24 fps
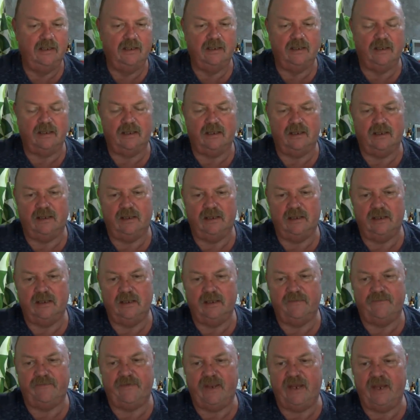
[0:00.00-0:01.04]

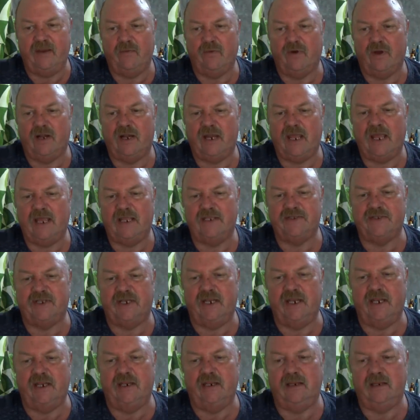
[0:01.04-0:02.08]
If anyone has
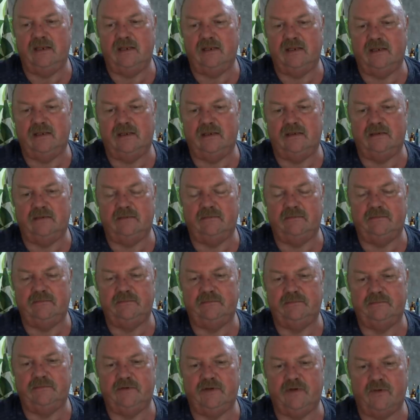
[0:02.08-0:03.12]
any
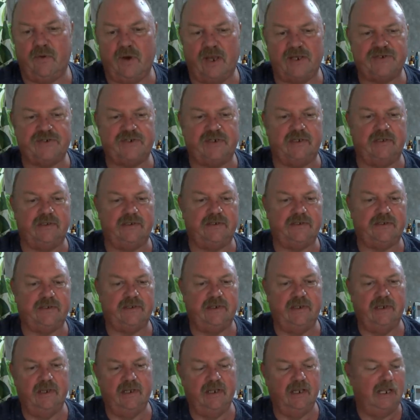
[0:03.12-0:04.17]
questions,
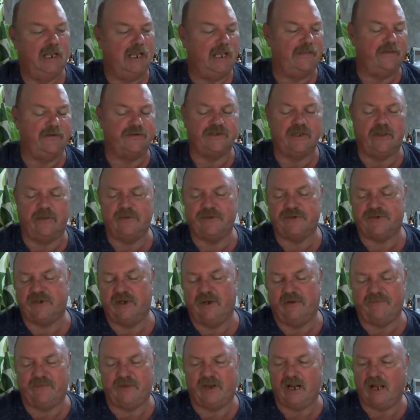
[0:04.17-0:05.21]
and there's other
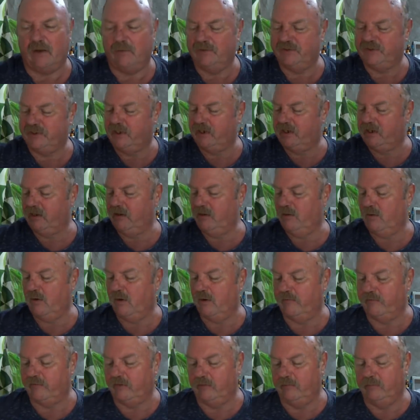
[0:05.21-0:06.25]
stuff that I was going to
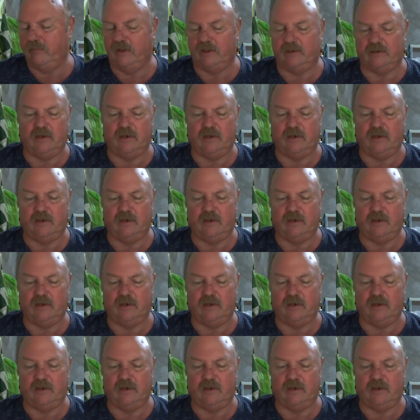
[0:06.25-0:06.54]
go over, but